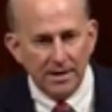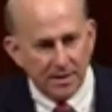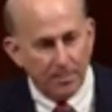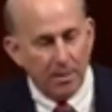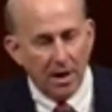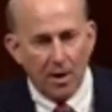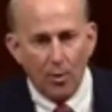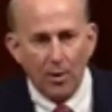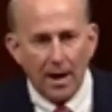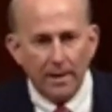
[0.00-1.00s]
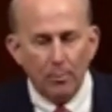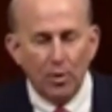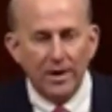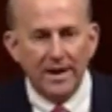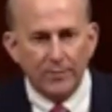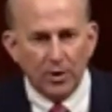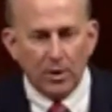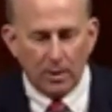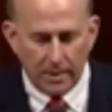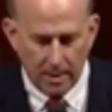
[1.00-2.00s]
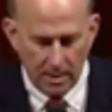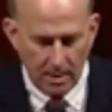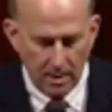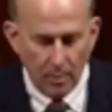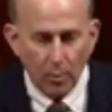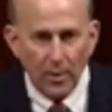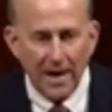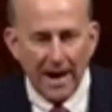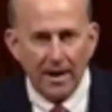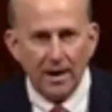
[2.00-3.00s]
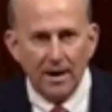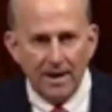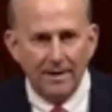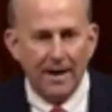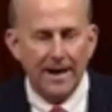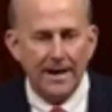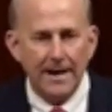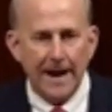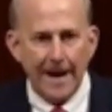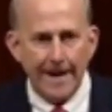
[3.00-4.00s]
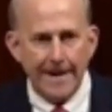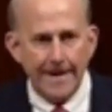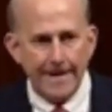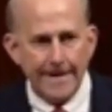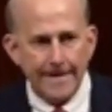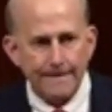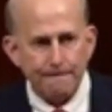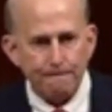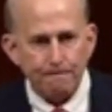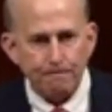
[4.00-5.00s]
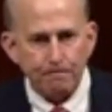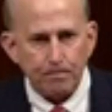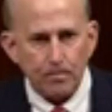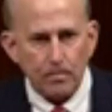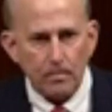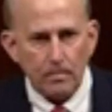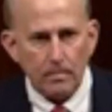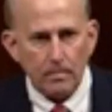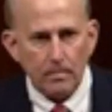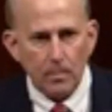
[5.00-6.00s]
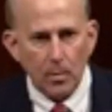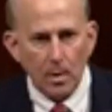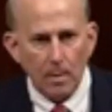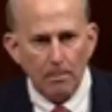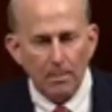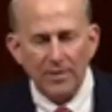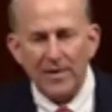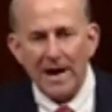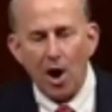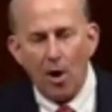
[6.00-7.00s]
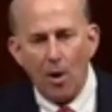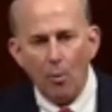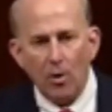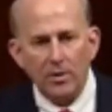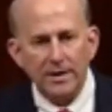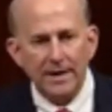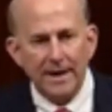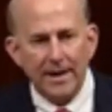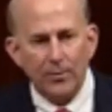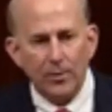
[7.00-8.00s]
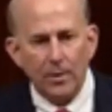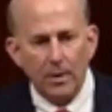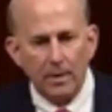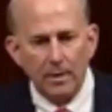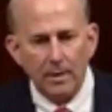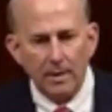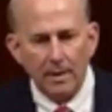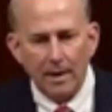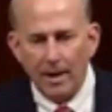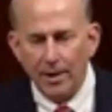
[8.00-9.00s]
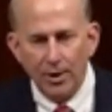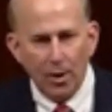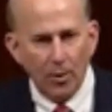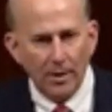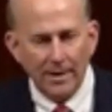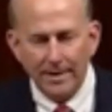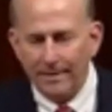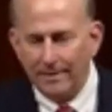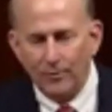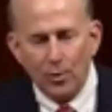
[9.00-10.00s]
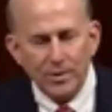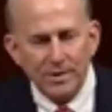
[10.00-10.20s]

But they all worked together unknowingly. Of course, it was not intentionally. They thought they were helping him. And what they were doing,